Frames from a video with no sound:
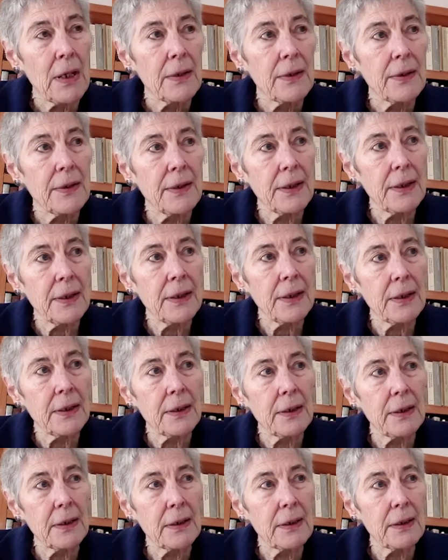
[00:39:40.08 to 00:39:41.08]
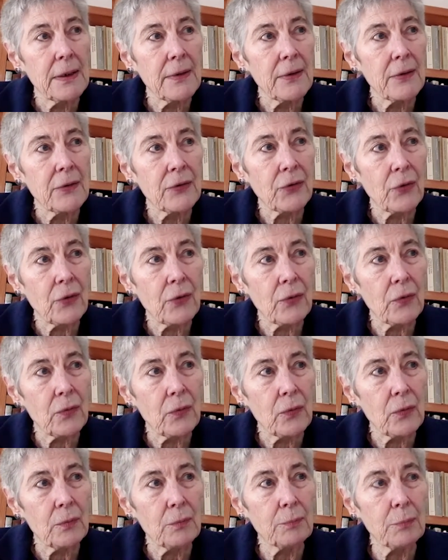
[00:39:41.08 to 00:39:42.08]
the sort of
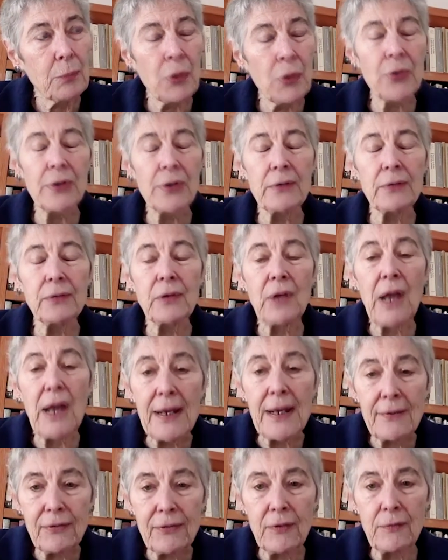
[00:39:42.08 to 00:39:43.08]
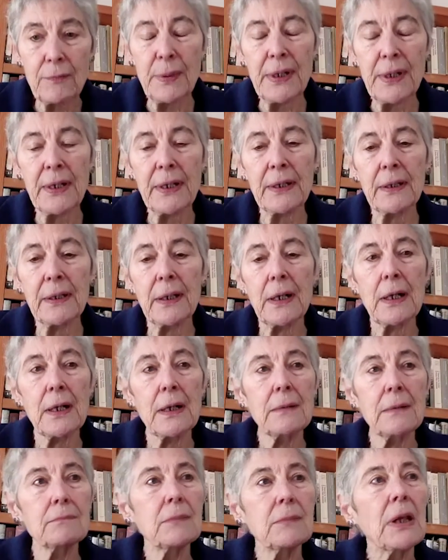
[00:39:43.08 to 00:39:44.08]
burden of life of being
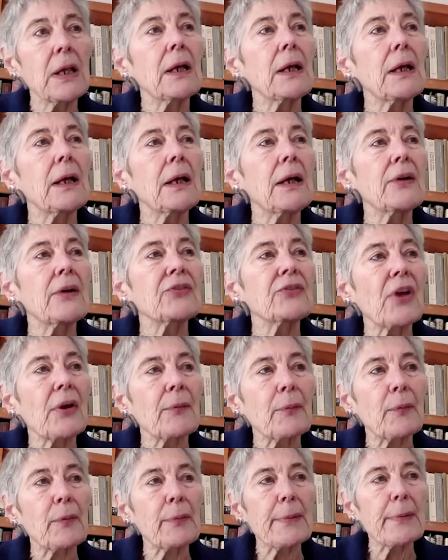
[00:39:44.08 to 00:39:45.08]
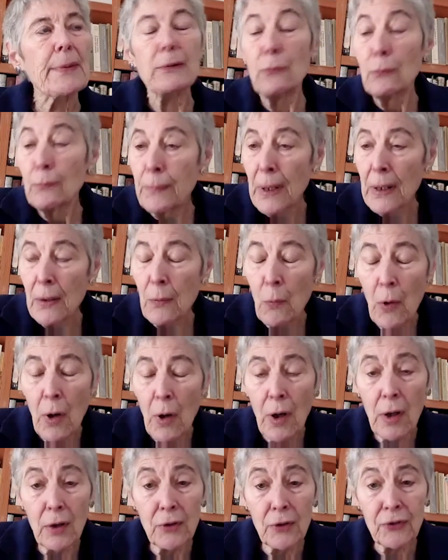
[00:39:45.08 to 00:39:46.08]
separated by
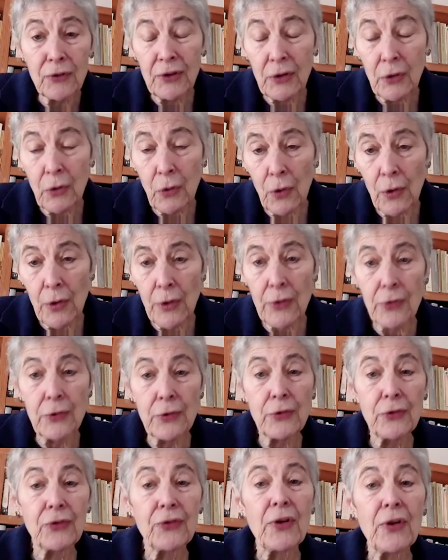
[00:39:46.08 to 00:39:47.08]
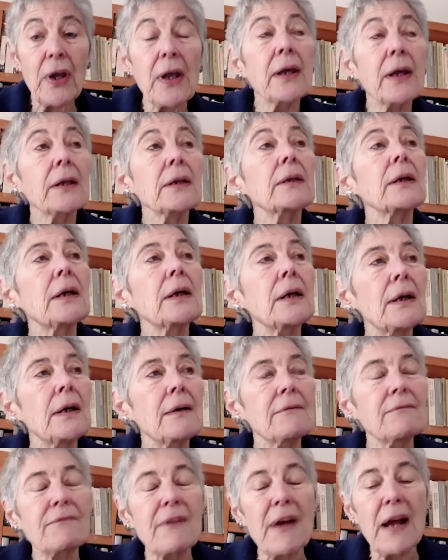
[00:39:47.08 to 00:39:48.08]
walls and corridors and
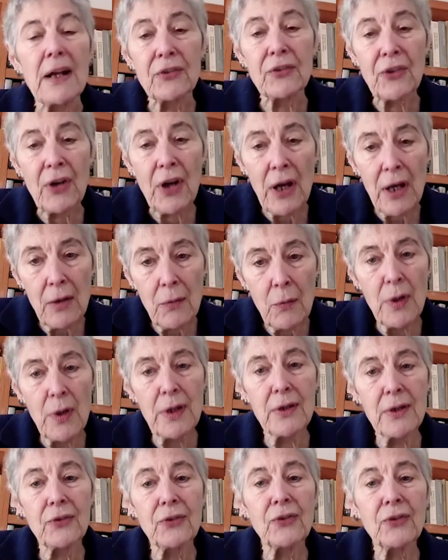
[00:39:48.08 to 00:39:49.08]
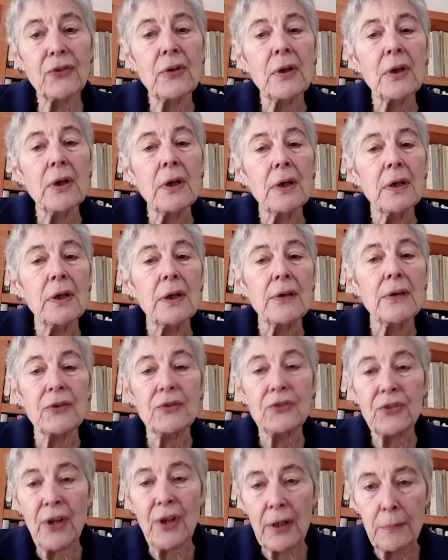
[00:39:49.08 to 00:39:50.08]
vast highways, the
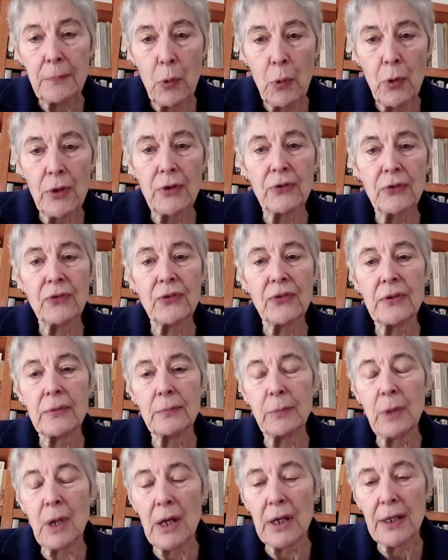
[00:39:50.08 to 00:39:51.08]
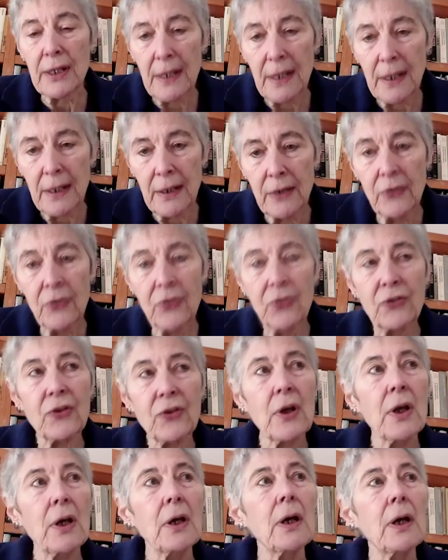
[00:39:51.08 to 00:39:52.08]
checkpoints, the blockades,
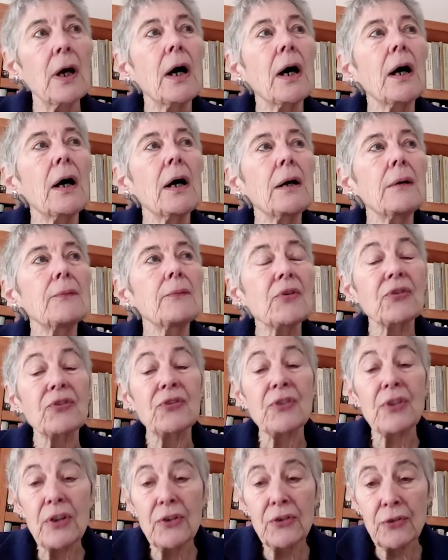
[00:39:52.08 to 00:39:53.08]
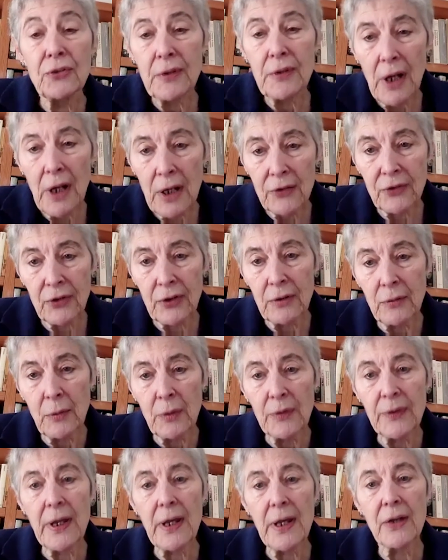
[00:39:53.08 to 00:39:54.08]
the siege of Gaza and
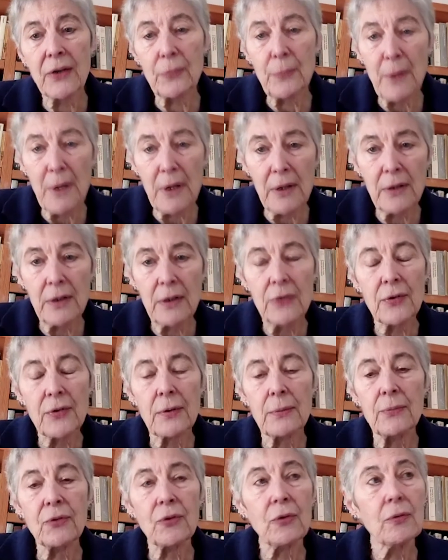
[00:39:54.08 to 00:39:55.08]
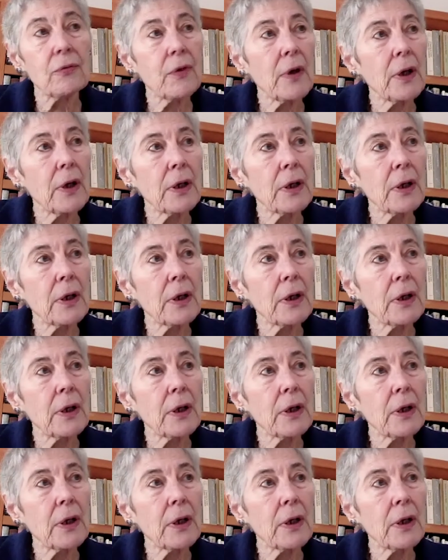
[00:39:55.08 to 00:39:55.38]
what that has meant in terms of